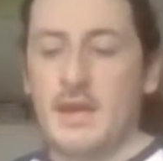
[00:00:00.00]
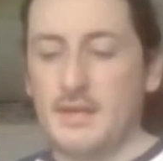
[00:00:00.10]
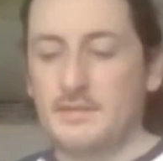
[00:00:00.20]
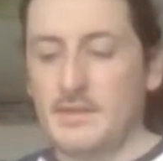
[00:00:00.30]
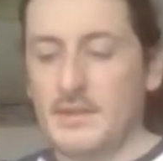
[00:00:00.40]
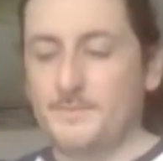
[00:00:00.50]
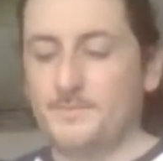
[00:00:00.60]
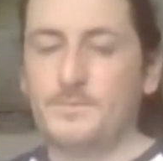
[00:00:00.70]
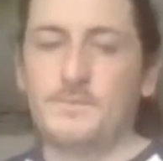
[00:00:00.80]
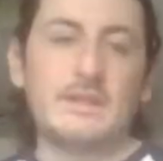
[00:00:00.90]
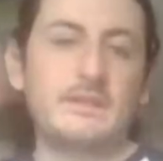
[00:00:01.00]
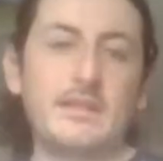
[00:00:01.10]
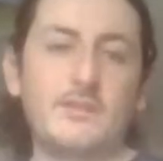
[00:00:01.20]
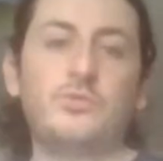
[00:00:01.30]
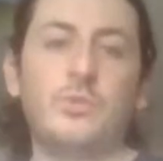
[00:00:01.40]
And they
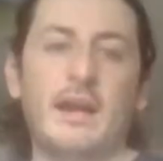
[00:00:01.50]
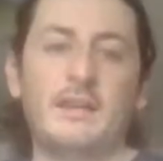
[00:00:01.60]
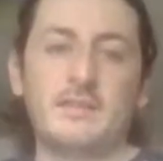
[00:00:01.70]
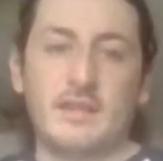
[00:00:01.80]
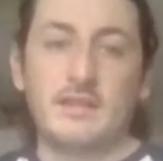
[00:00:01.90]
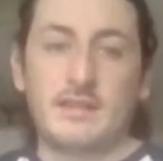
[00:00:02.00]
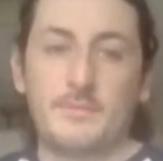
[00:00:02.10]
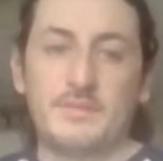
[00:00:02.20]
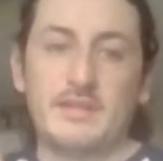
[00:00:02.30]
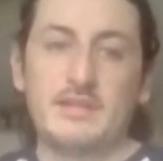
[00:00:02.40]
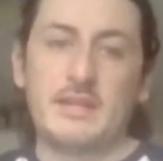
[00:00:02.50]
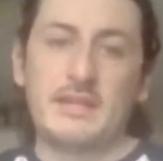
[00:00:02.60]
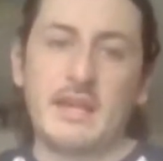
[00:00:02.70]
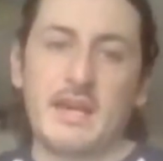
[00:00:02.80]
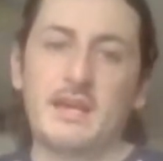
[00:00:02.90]
did it twice in that particular
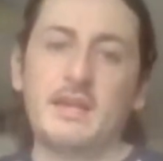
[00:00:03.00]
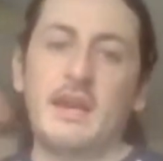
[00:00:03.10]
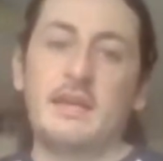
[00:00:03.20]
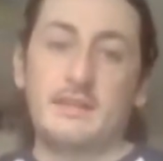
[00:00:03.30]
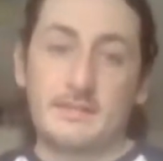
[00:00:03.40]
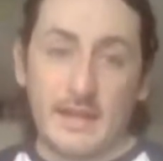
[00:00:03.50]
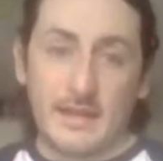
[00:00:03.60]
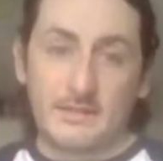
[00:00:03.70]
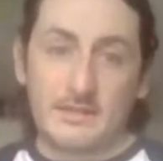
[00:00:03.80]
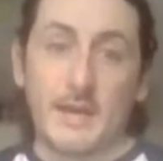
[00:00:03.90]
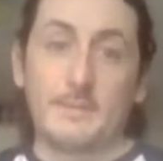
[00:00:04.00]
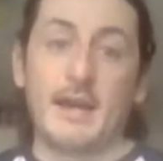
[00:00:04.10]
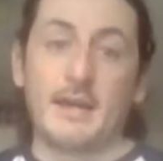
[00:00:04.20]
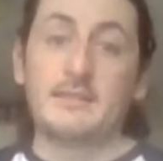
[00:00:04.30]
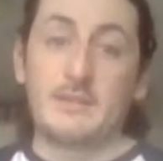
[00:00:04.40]
year, and the second time
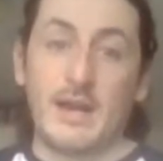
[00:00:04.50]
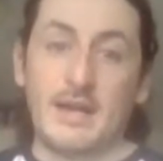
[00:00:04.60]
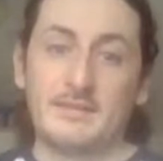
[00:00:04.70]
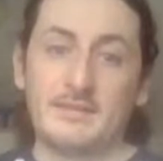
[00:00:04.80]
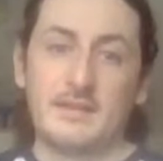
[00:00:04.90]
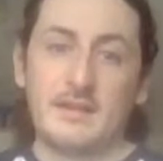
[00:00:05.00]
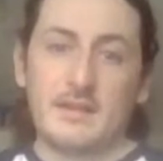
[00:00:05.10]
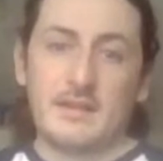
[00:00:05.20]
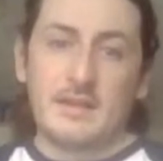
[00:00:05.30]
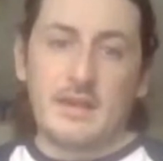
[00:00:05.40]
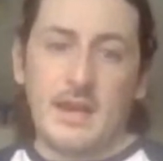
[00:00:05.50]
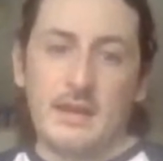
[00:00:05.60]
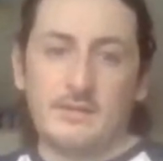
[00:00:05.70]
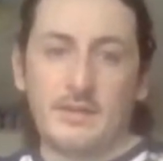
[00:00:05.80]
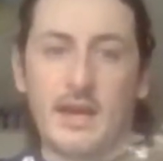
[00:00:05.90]
I actually went.
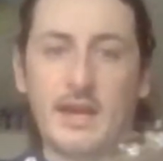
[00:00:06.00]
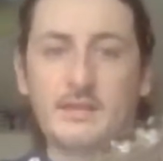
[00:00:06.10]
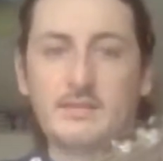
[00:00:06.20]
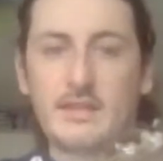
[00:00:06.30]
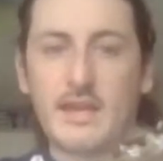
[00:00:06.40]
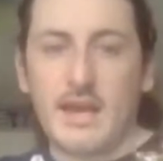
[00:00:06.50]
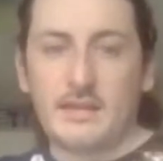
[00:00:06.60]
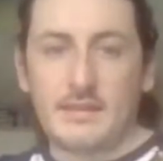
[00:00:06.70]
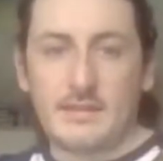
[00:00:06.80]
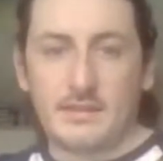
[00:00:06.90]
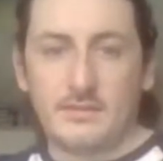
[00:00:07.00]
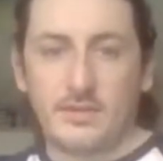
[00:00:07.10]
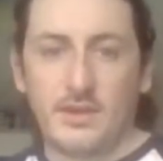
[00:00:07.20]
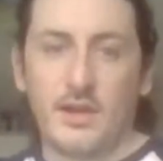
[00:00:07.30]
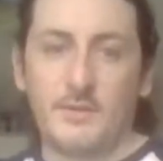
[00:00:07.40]
And I actually had this
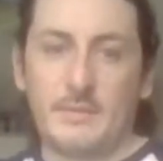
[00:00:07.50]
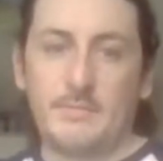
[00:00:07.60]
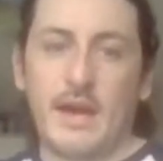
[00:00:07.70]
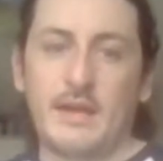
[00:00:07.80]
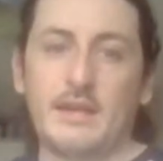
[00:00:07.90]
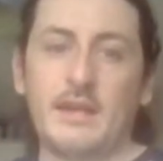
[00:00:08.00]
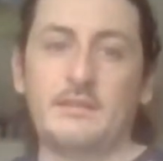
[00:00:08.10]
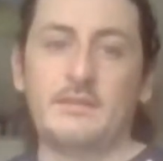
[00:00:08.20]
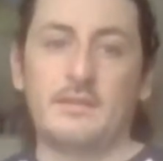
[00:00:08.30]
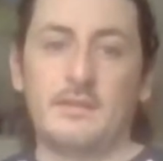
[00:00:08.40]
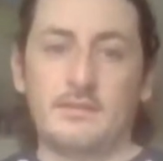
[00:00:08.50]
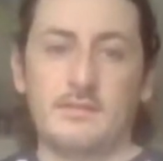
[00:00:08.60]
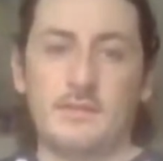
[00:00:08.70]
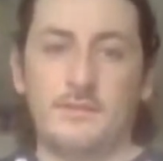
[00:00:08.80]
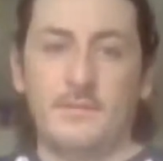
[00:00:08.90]
guitar on me back, and
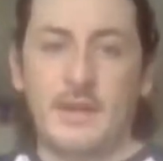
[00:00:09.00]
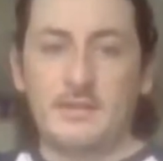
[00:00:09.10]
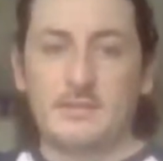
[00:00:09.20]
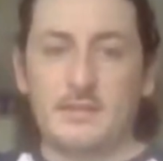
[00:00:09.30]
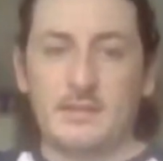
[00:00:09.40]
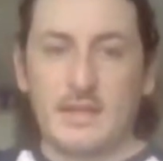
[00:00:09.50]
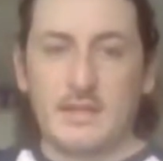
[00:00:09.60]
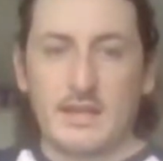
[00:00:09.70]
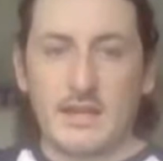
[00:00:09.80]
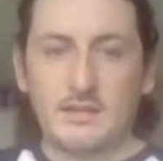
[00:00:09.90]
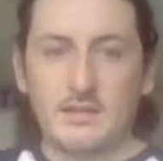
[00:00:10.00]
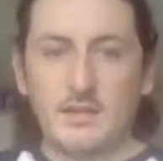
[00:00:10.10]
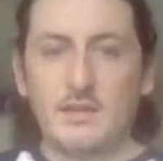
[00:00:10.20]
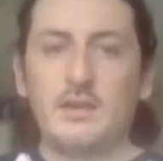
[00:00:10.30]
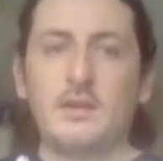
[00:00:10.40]
the thing to link it
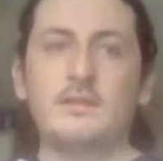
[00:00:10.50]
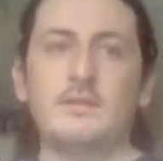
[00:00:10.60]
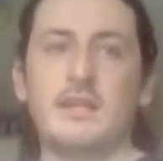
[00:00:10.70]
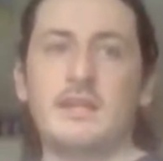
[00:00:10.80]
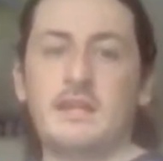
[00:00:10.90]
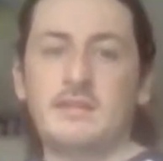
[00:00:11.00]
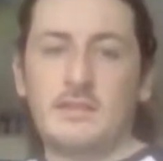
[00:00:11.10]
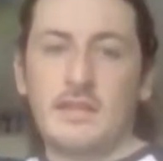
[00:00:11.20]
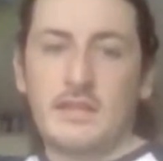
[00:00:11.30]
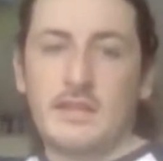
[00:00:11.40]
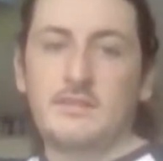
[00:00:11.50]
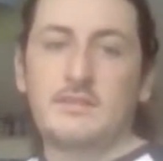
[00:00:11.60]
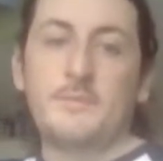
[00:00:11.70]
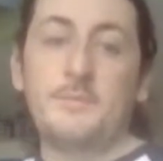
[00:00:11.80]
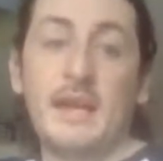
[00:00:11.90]
into
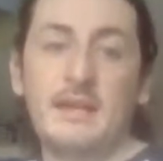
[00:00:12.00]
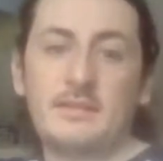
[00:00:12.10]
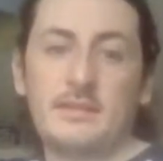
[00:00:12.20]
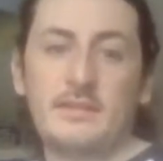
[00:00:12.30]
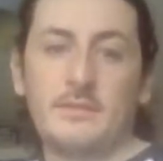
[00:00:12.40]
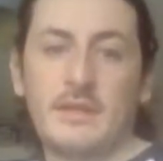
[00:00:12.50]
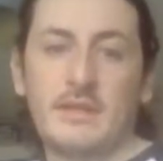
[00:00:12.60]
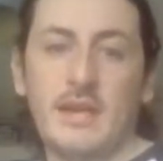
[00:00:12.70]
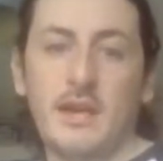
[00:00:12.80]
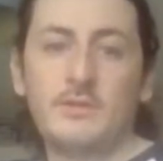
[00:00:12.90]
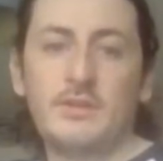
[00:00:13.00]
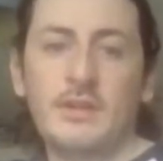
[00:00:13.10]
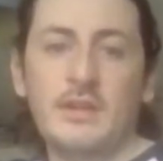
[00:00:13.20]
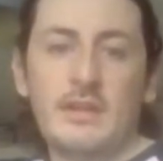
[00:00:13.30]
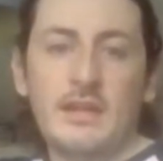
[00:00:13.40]
their PA system that they owed.
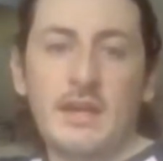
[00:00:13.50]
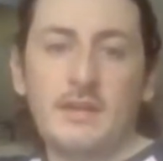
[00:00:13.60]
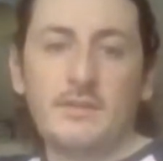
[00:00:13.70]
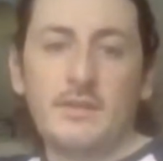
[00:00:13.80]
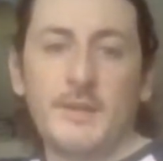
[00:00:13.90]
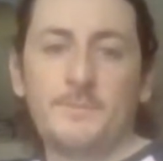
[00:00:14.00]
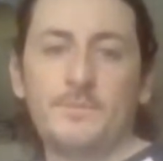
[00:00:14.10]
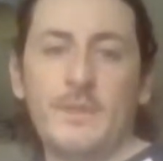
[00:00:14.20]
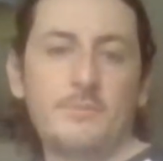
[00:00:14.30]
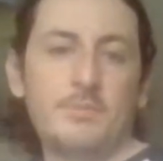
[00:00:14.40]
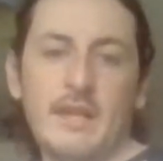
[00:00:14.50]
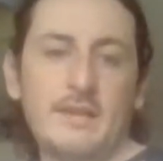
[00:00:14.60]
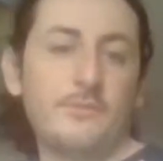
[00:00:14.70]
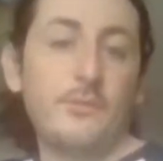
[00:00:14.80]
And I played